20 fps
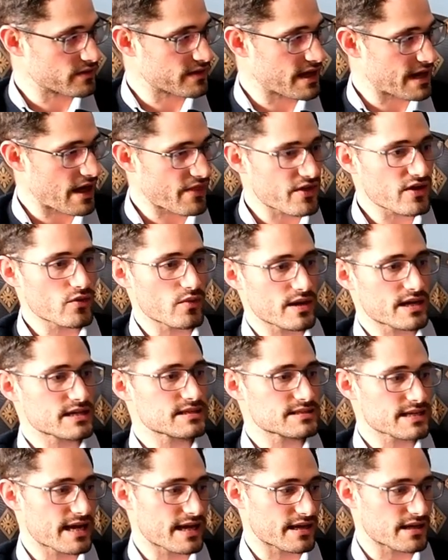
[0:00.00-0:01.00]
And I think we can
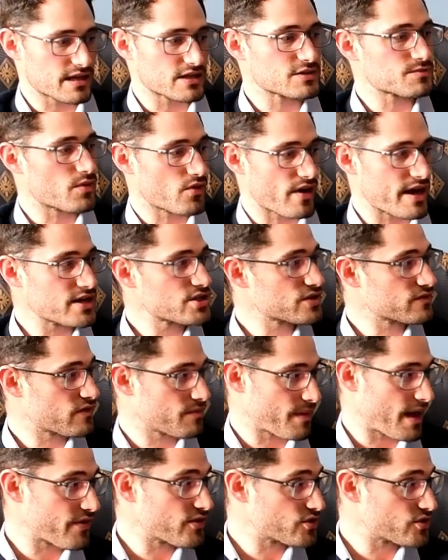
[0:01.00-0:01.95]
take inspiration from other